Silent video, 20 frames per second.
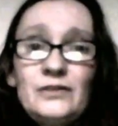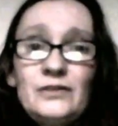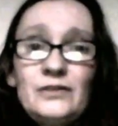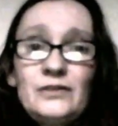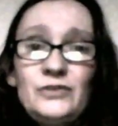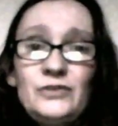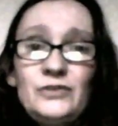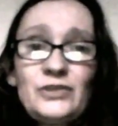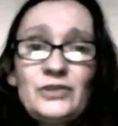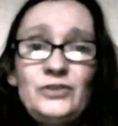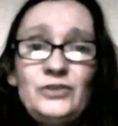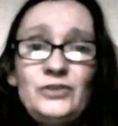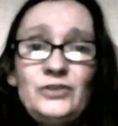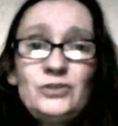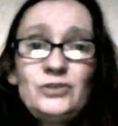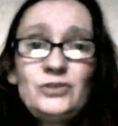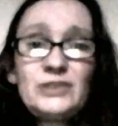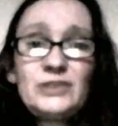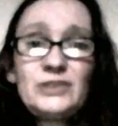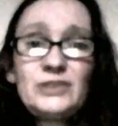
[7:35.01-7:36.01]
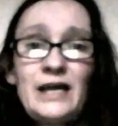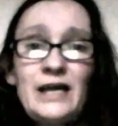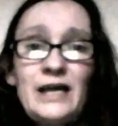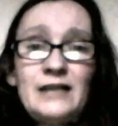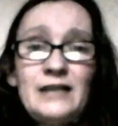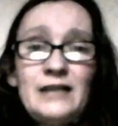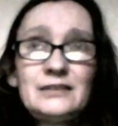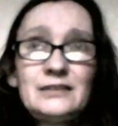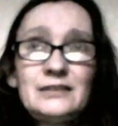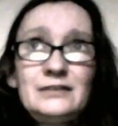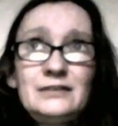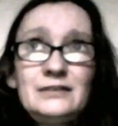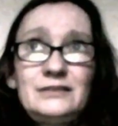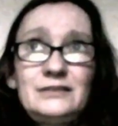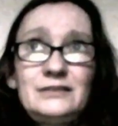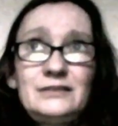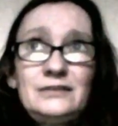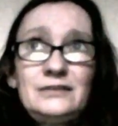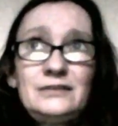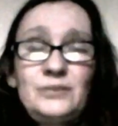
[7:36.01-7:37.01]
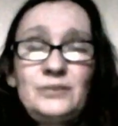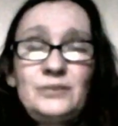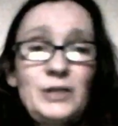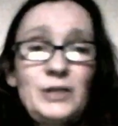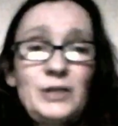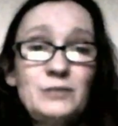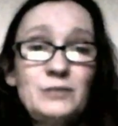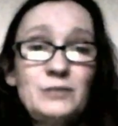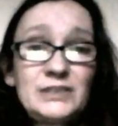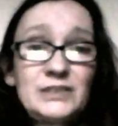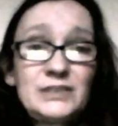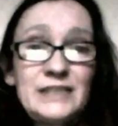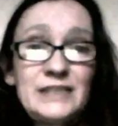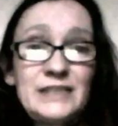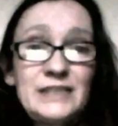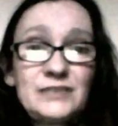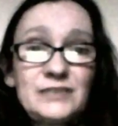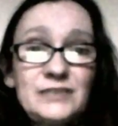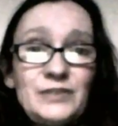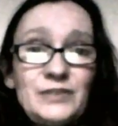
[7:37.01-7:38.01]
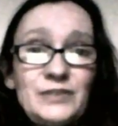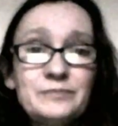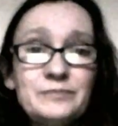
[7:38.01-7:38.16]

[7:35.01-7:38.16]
you can use that to become successful.